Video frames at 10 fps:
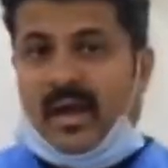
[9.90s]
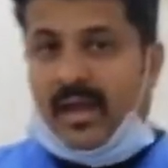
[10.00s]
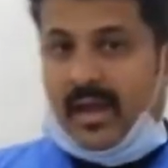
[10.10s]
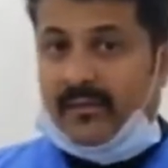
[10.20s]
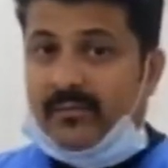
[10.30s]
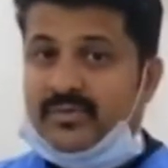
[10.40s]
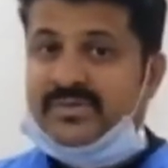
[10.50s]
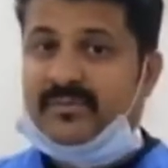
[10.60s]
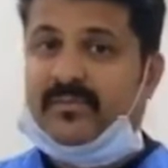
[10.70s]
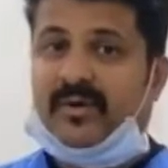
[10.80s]
Have you
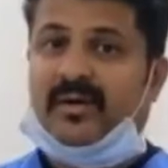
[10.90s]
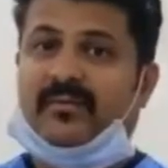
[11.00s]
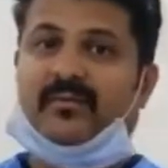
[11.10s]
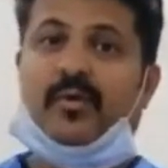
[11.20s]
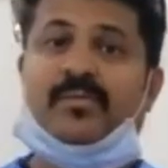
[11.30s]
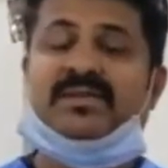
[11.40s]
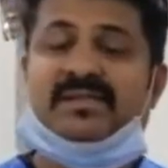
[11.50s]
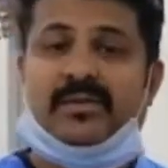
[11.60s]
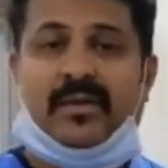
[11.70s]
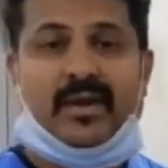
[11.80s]
suffered from a
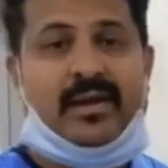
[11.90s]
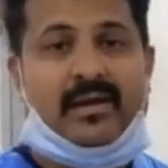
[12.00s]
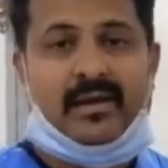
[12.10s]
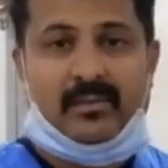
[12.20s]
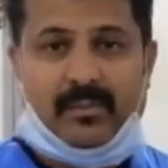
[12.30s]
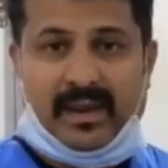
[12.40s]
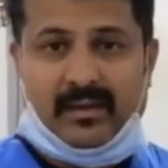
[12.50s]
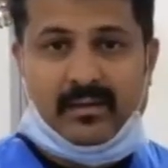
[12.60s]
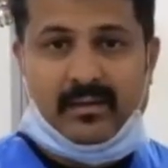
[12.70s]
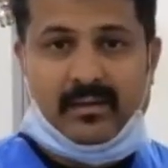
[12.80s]
severe dental
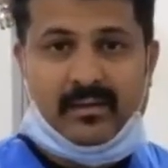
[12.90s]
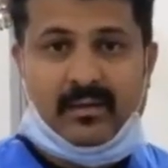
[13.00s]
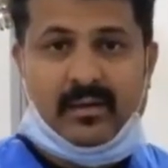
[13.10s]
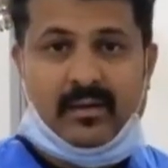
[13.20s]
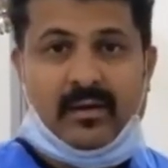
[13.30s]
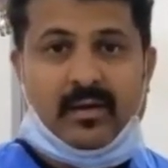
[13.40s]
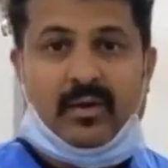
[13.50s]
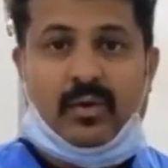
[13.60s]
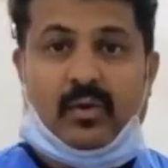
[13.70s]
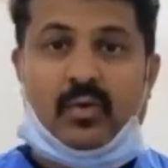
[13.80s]
pain?
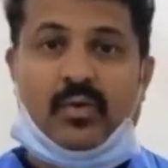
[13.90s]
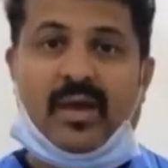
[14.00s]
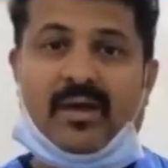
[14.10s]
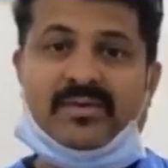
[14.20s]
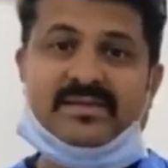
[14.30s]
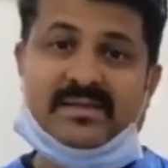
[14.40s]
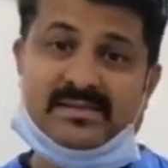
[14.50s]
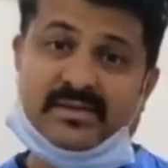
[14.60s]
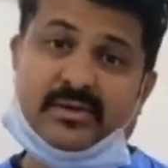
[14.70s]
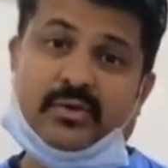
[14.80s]
Do you have a
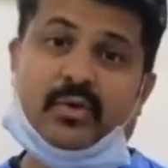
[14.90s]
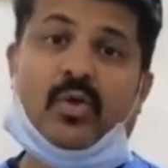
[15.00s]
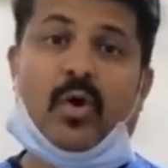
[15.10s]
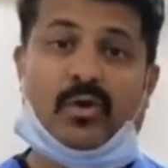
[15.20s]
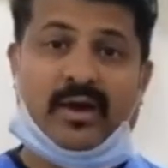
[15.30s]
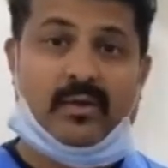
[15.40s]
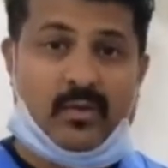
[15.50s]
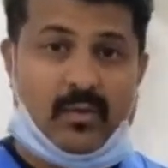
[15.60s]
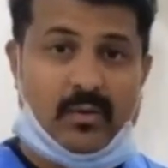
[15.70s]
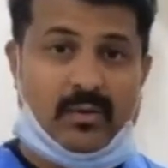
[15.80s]
sensitivity to hot and
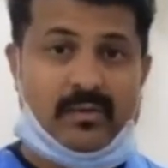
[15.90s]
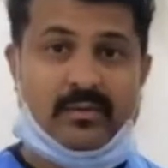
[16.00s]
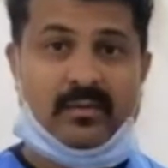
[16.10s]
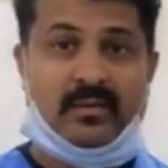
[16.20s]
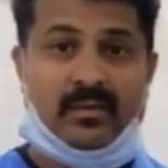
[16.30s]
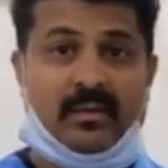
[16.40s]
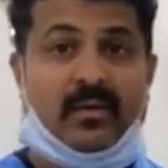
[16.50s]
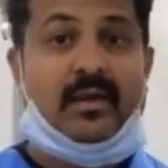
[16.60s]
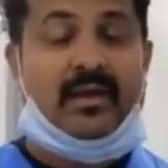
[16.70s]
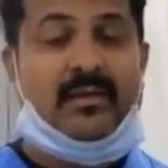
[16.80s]
cold?
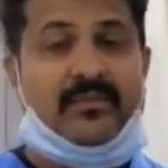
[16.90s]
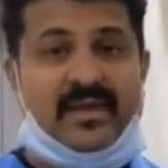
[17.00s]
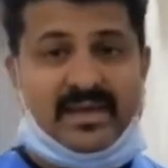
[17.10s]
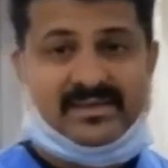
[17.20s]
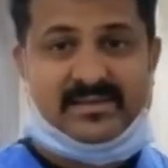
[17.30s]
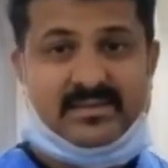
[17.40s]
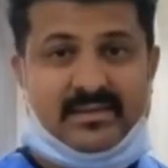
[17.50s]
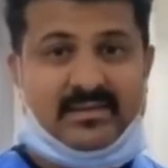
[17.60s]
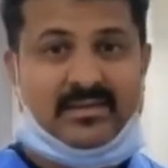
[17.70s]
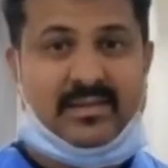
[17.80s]
If yes,
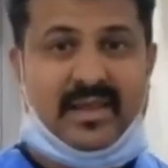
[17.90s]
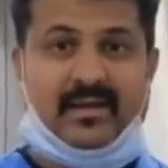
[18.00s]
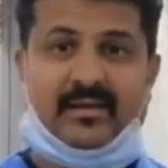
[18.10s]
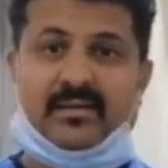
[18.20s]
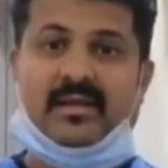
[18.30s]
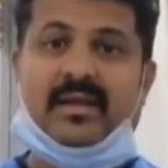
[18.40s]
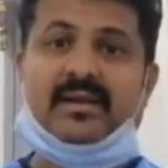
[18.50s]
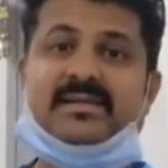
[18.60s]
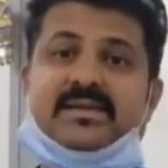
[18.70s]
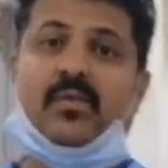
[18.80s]
then there
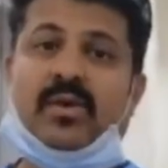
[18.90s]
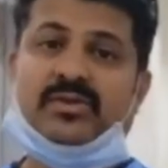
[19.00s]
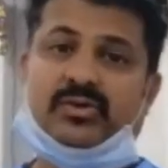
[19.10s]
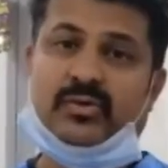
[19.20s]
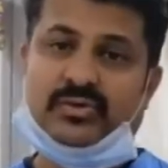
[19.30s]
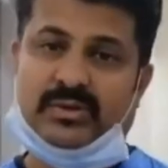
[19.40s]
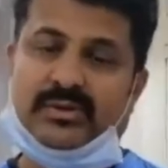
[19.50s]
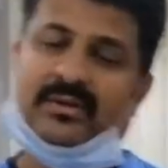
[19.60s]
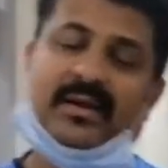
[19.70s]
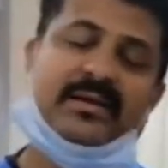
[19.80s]
is a one solution,
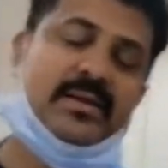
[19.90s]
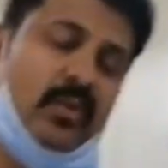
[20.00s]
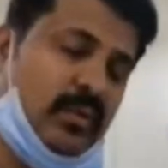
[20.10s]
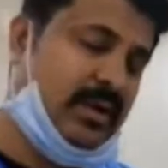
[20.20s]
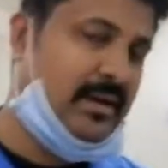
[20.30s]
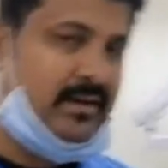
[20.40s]
that is the root canal